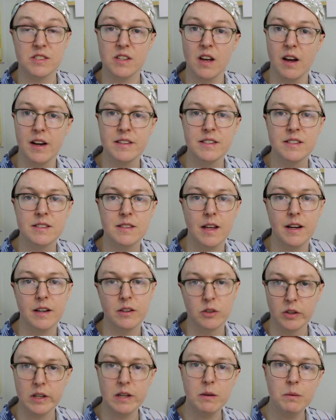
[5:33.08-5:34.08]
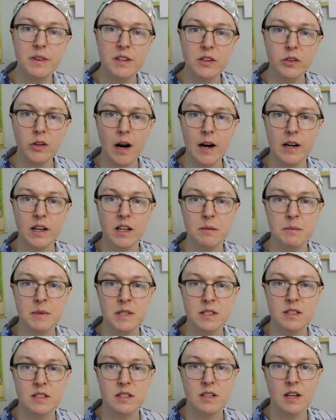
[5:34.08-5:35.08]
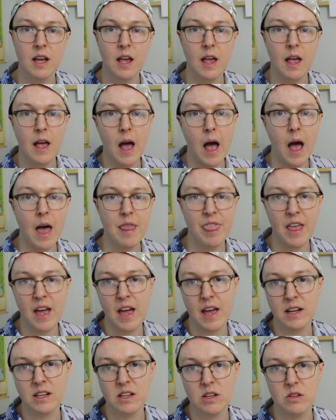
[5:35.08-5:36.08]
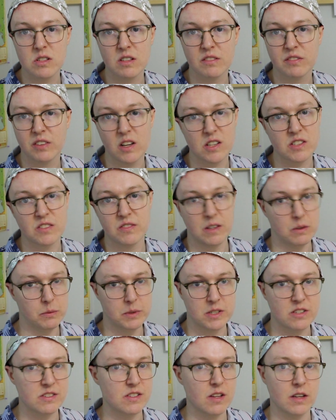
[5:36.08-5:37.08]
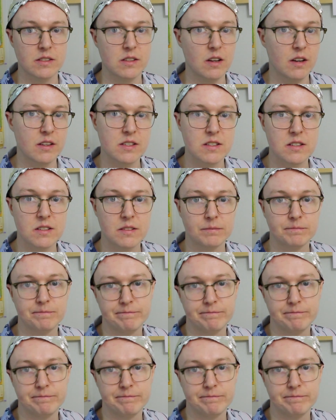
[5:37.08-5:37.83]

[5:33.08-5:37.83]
science that agree with your argument, and then using philosophy which is not science.